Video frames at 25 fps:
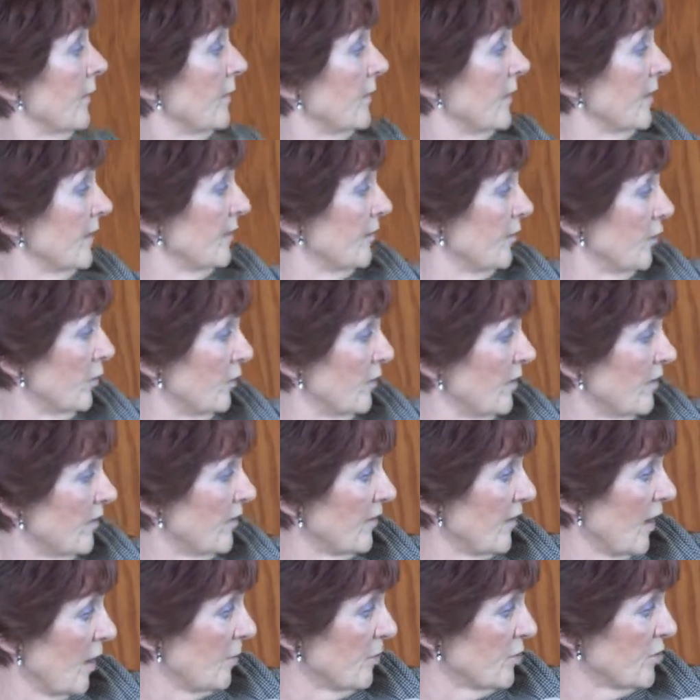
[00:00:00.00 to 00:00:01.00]
This unit
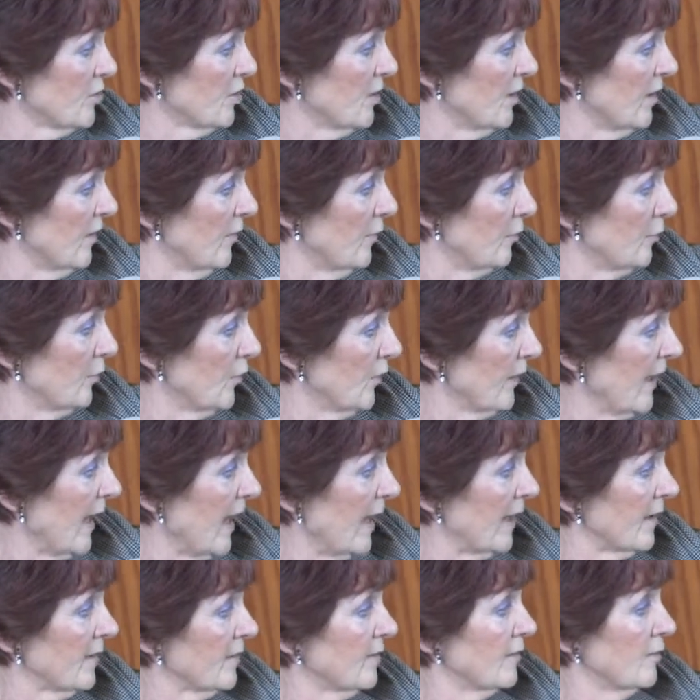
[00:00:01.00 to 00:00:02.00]
is optional for
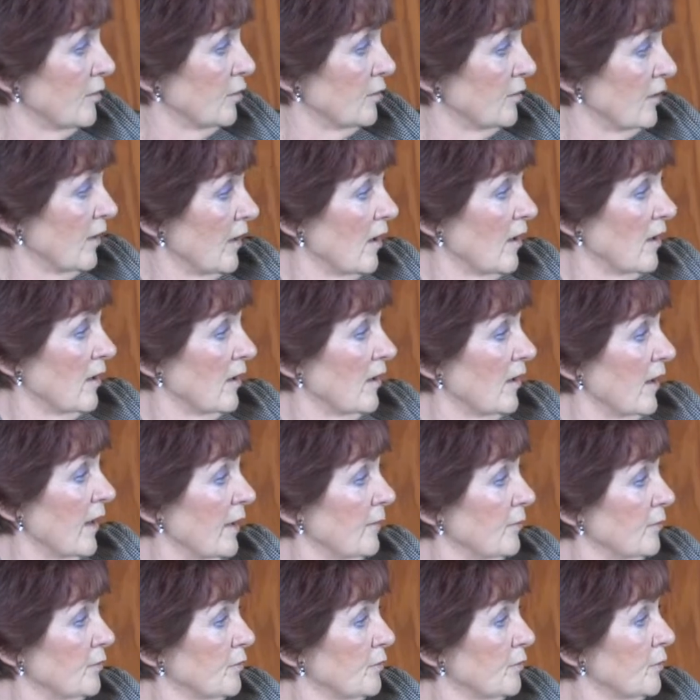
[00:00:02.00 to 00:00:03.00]
CACs using
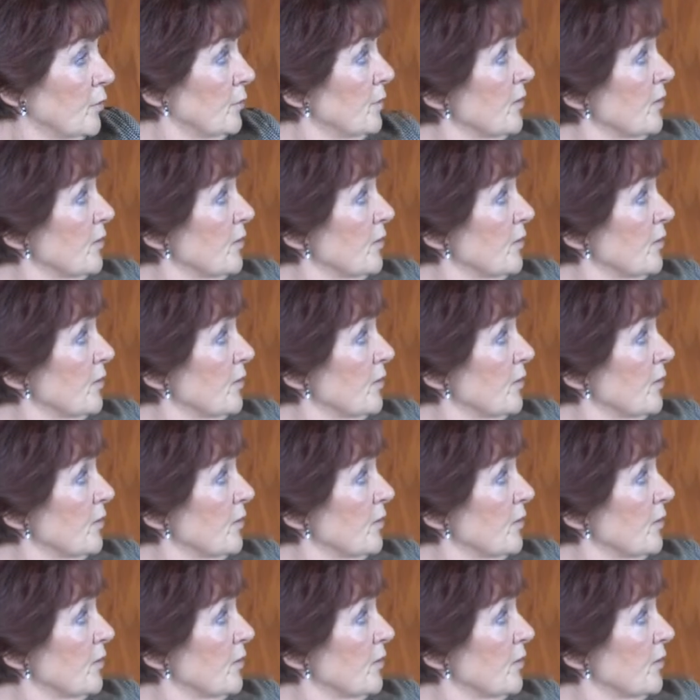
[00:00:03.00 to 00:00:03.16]
archives for